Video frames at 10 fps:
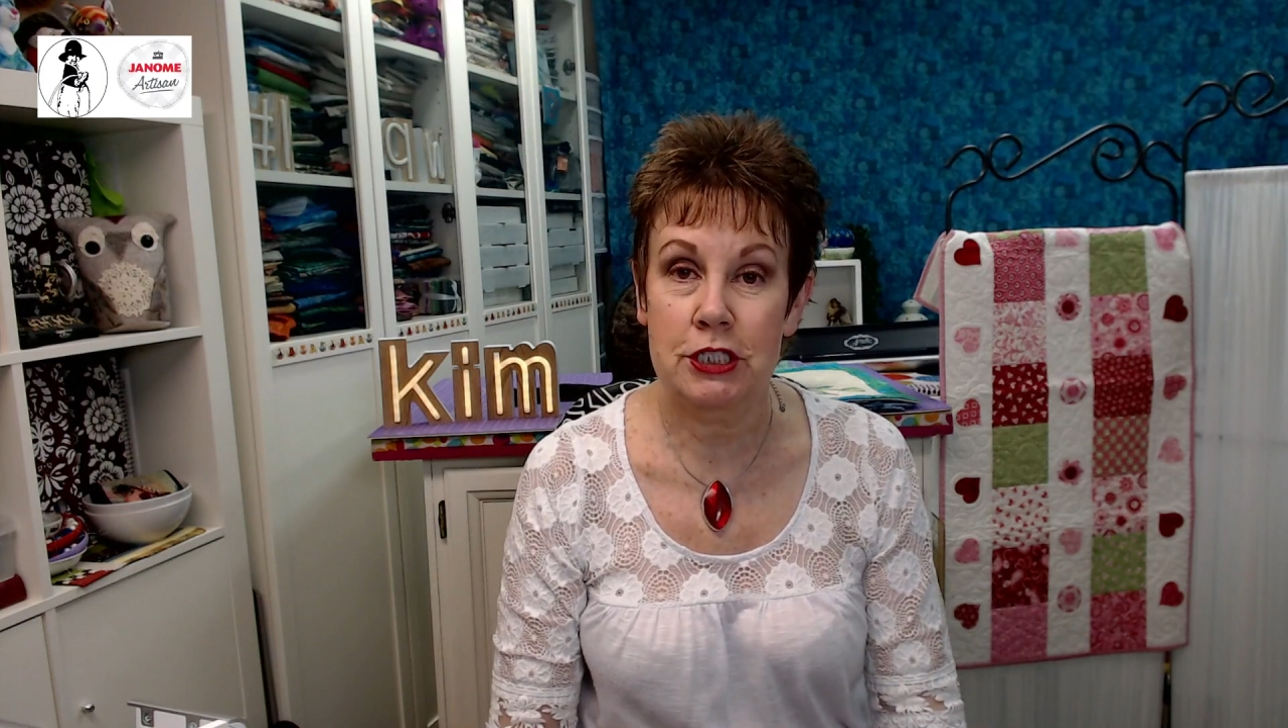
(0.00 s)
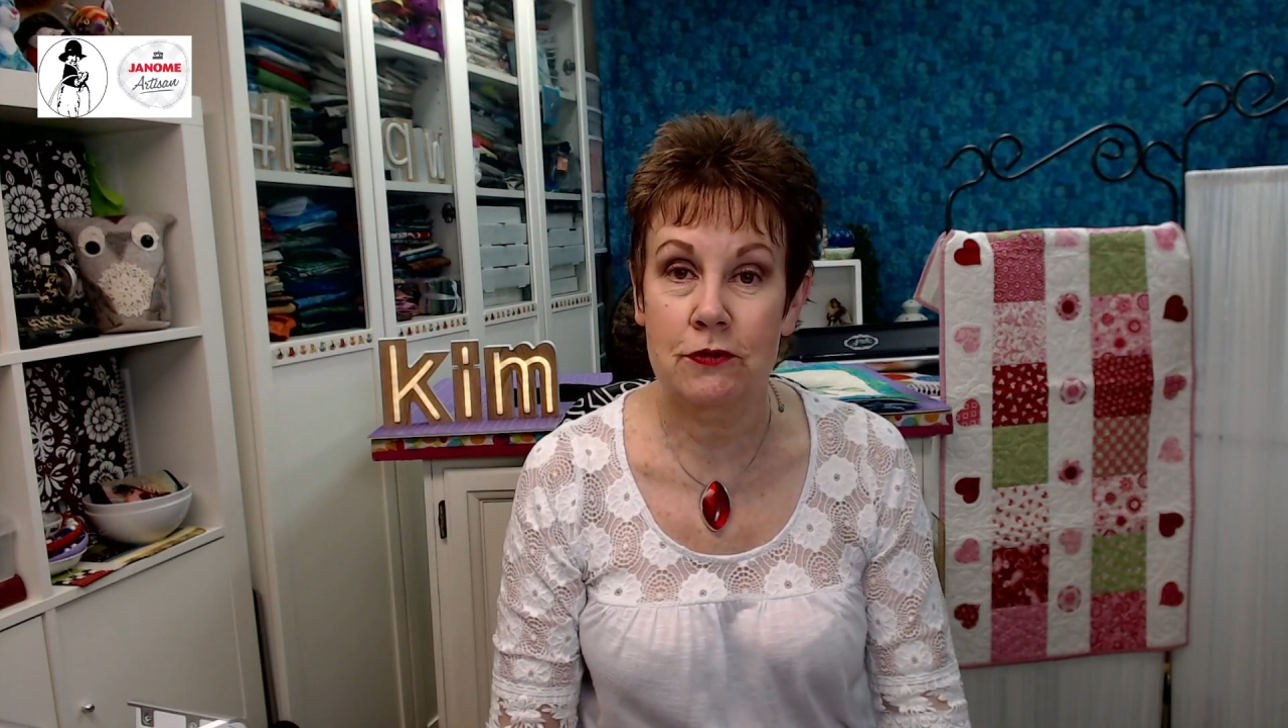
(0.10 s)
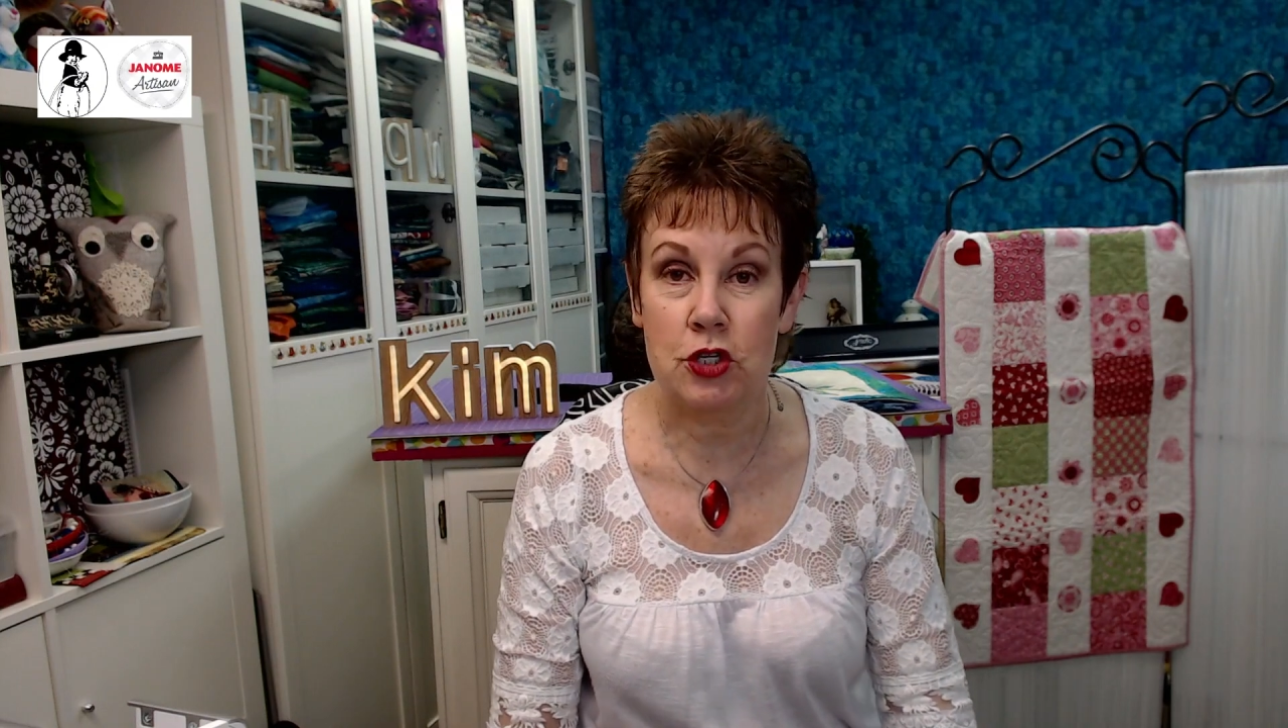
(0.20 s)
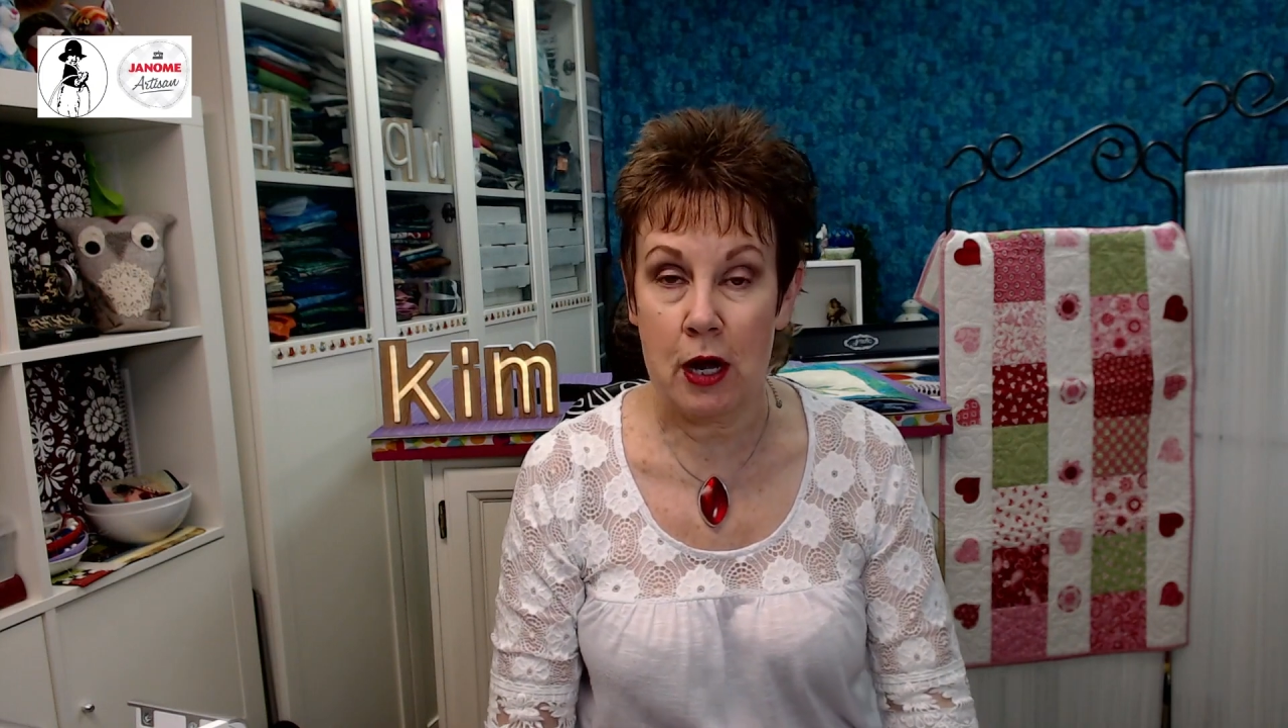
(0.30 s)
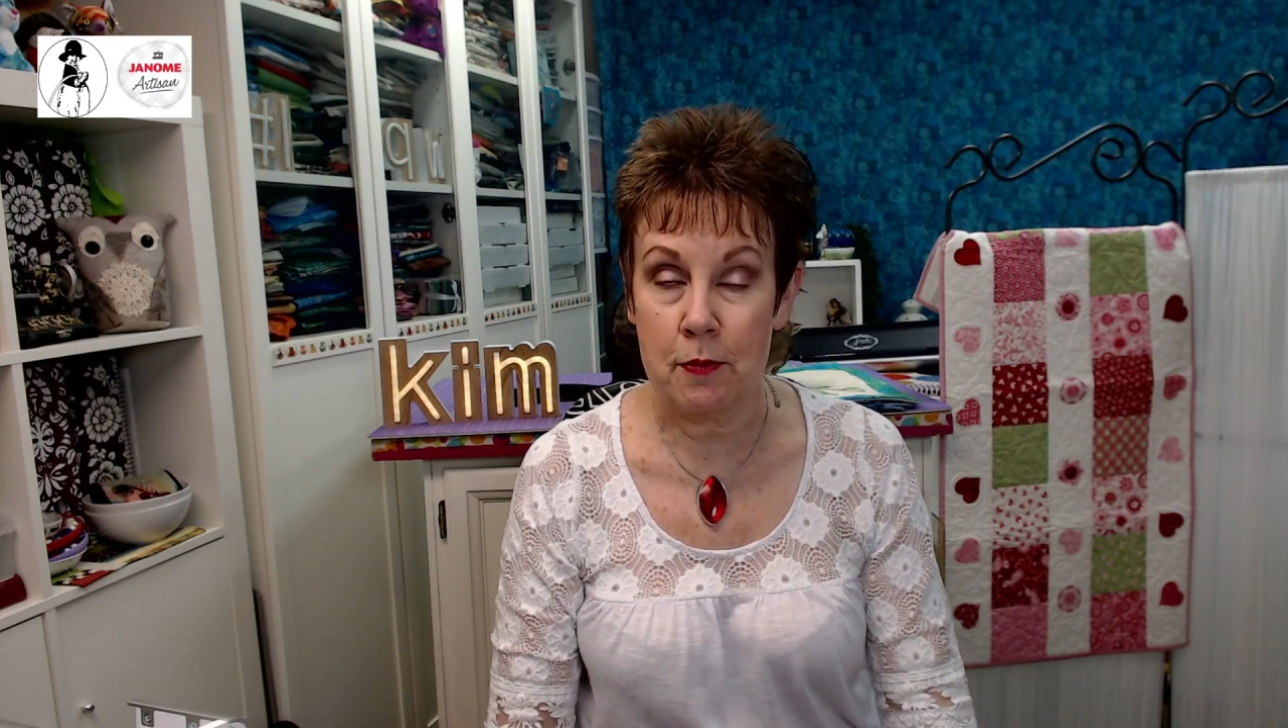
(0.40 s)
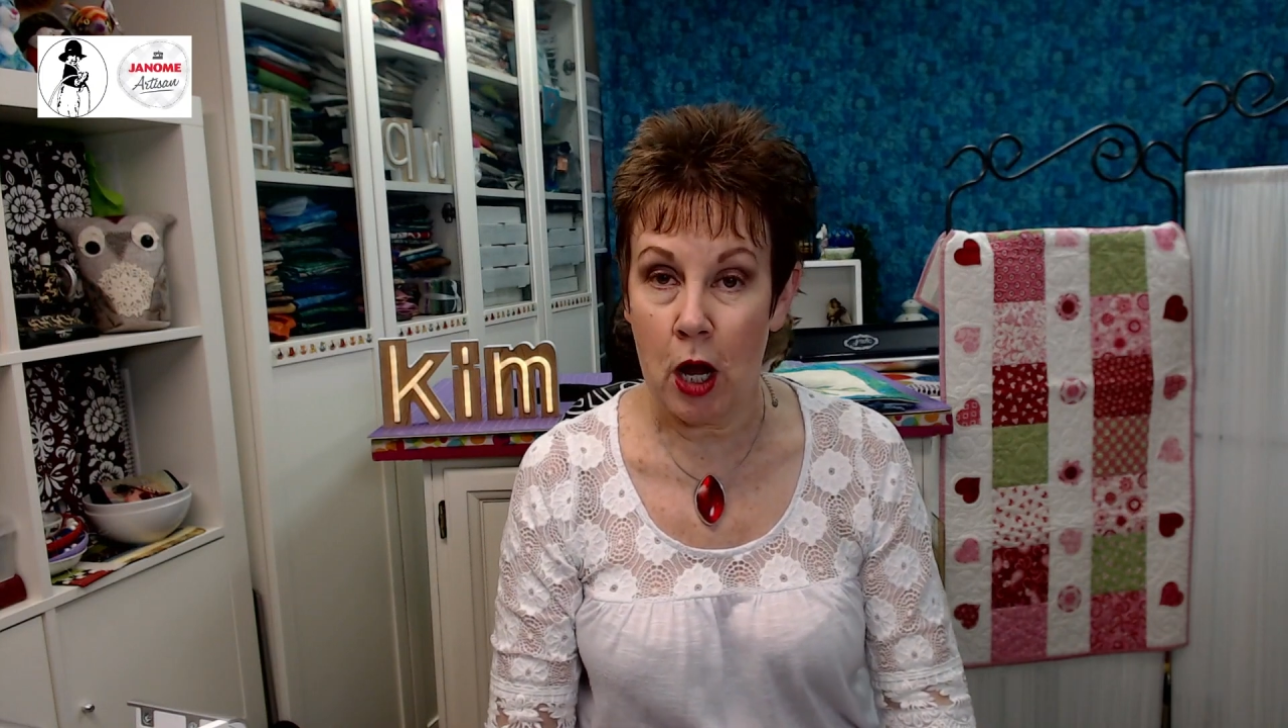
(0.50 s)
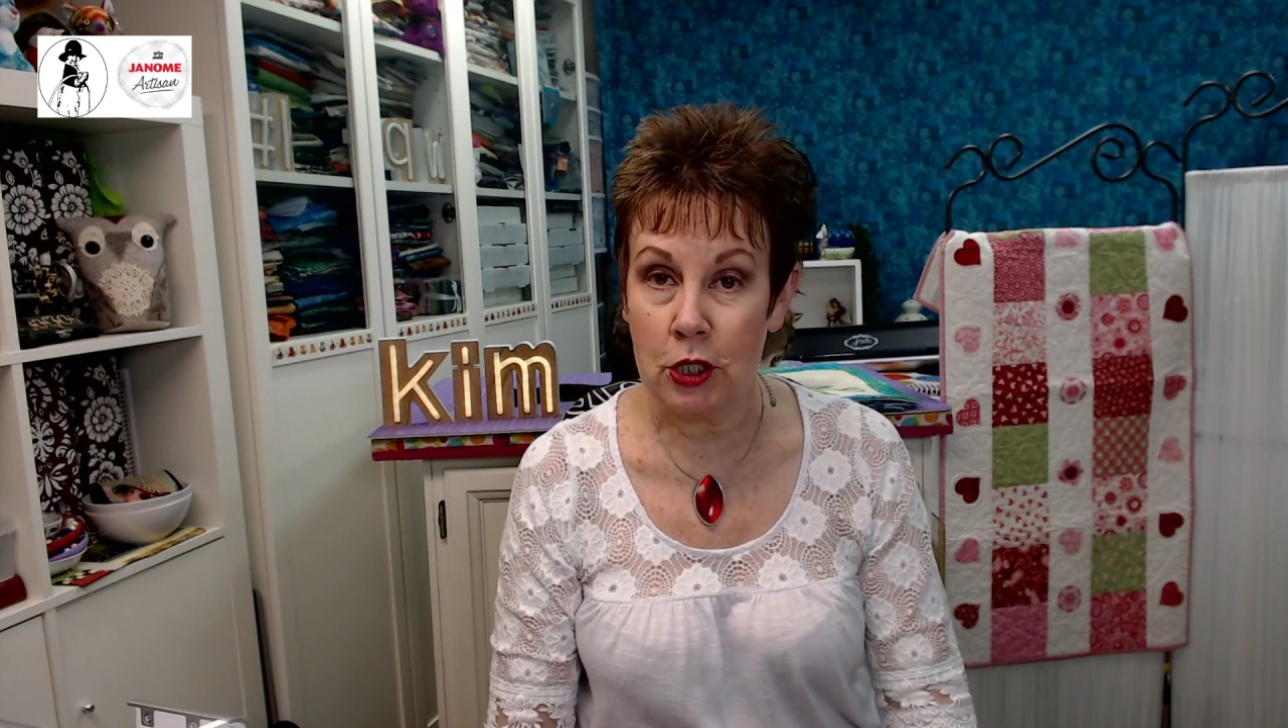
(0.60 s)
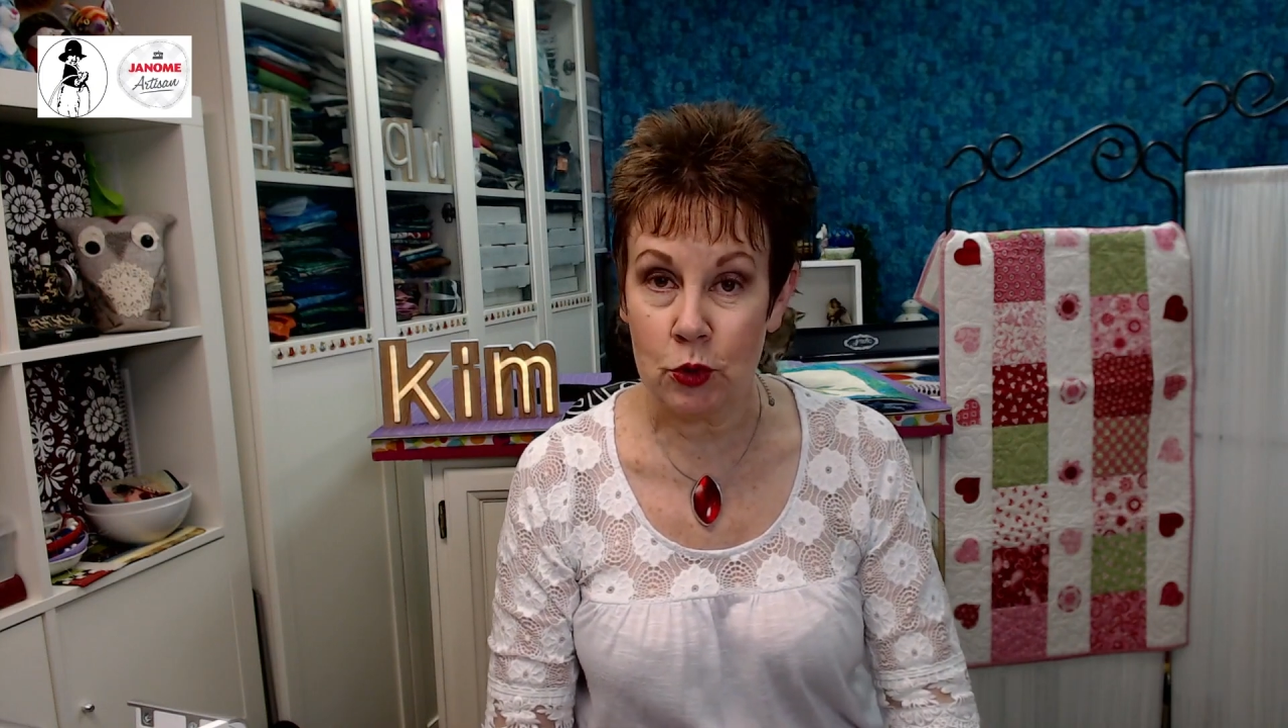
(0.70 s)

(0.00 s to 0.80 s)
of Chatterbox